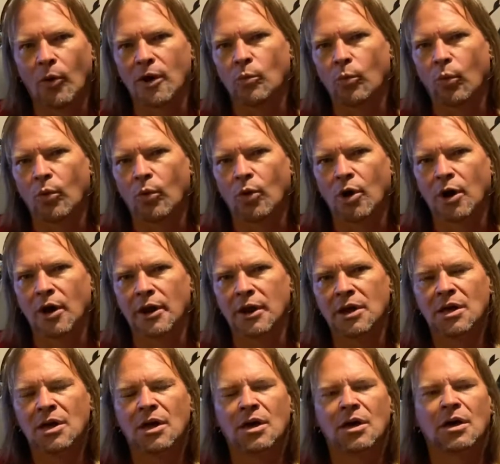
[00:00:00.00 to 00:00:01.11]
1,
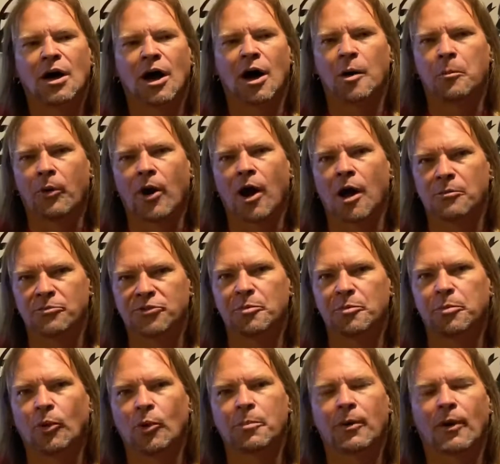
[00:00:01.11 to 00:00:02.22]
Brahms The
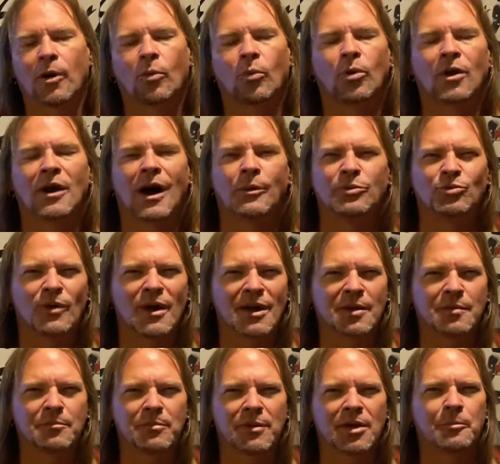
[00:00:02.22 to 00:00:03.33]
Boy Part 1, I would
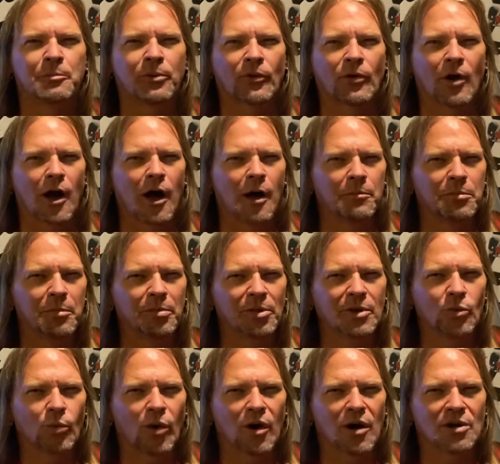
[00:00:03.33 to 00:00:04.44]
recommend probably
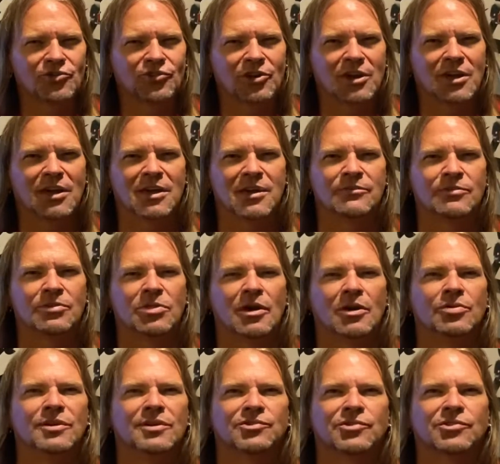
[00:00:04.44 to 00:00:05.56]
watching it, even though
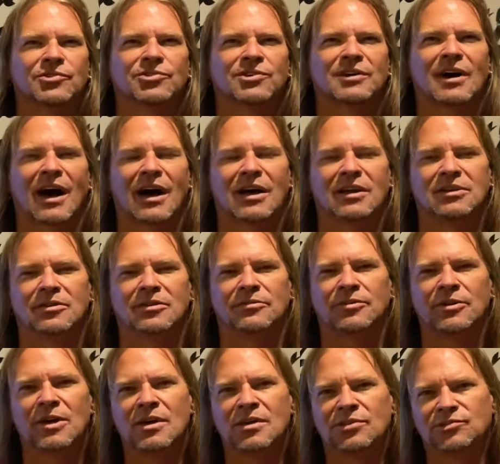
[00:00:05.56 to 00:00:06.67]
this is kind of
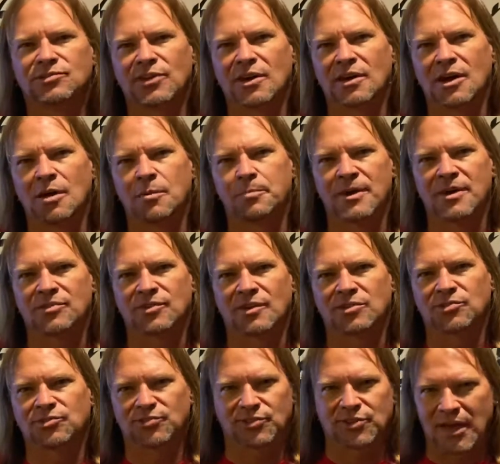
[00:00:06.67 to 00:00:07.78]
set up as a
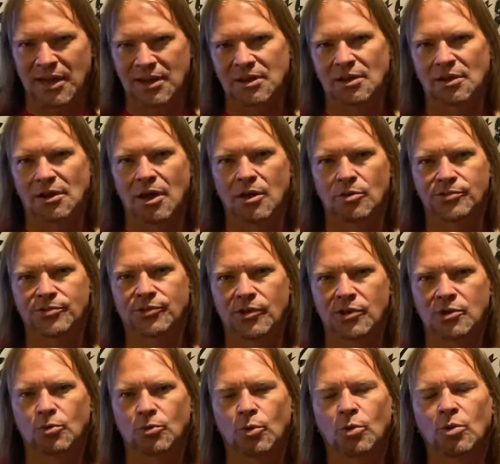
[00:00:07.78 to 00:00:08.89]
standalone
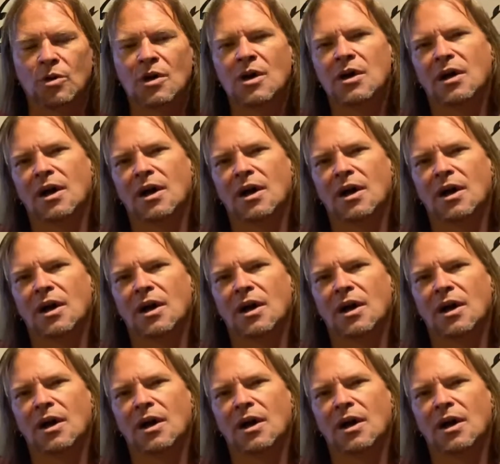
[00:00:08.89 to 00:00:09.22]
sequel.